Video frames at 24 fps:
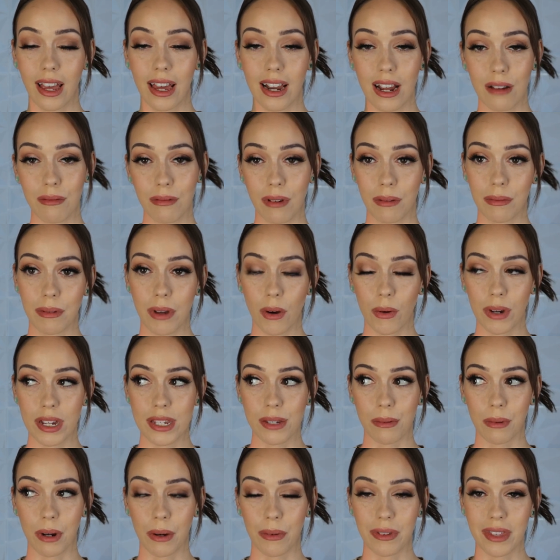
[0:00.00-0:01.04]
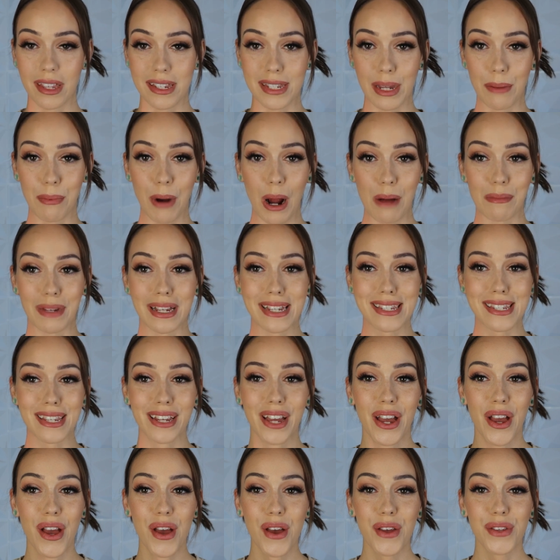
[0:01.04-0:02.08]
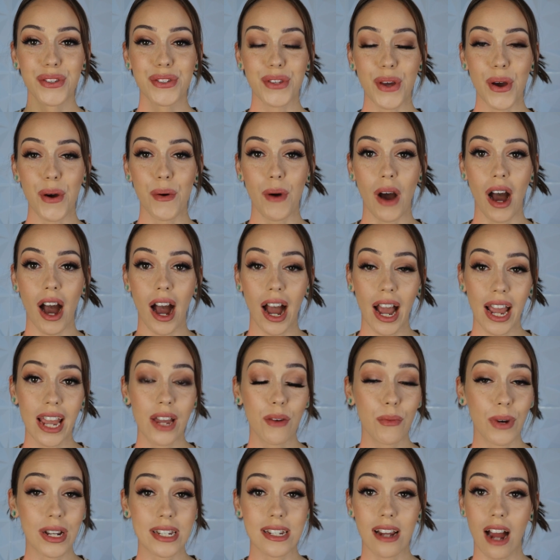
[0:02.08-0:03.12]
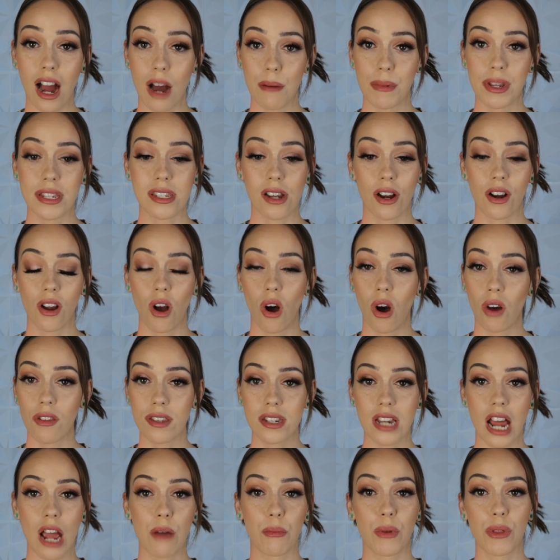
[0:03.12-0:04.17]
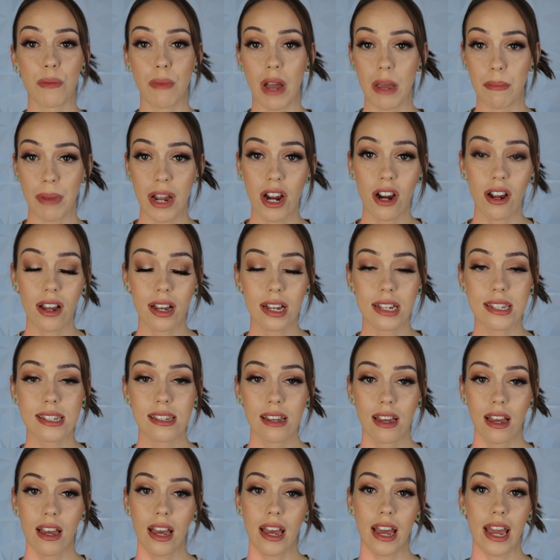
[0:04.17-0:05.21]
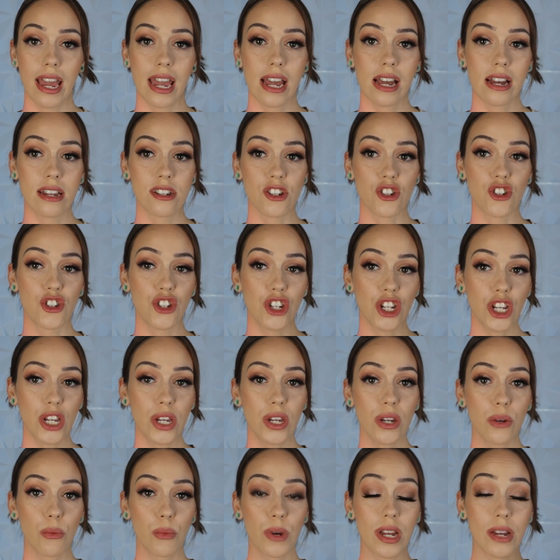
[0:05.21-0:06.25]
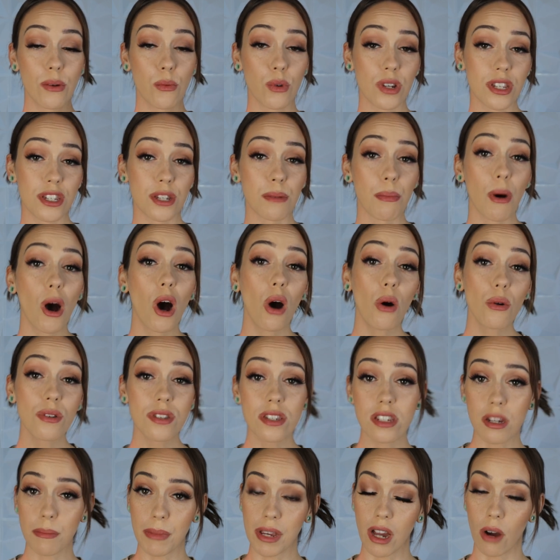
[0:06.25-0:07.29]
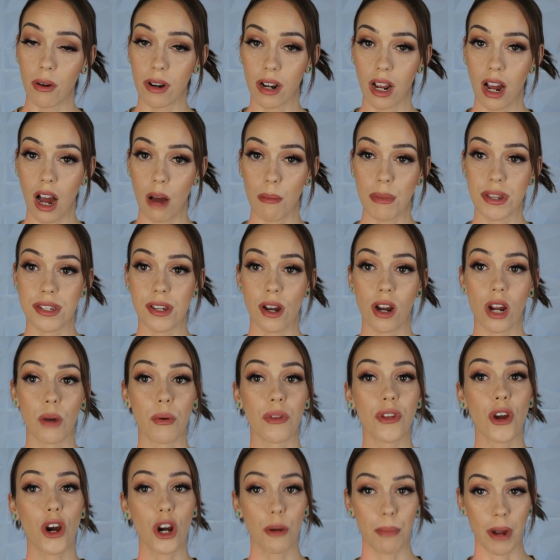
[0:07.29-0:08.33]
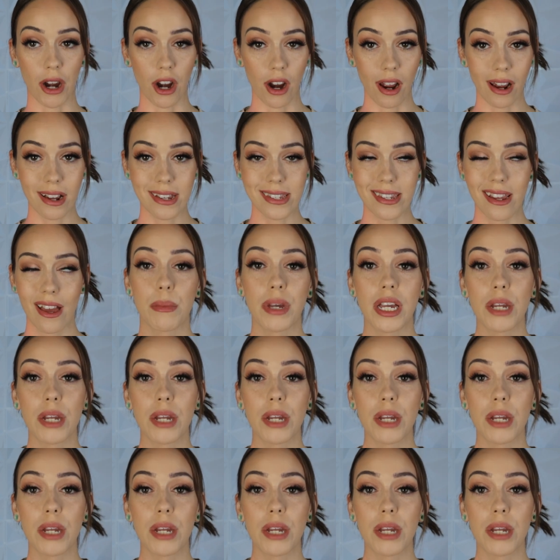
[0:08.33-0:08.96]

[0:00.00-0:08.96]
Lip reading: And I'm going somewhere with this, I promise. So I went to commissary all the time with my barracks, and she was supposed to be going to commissary with her barracks.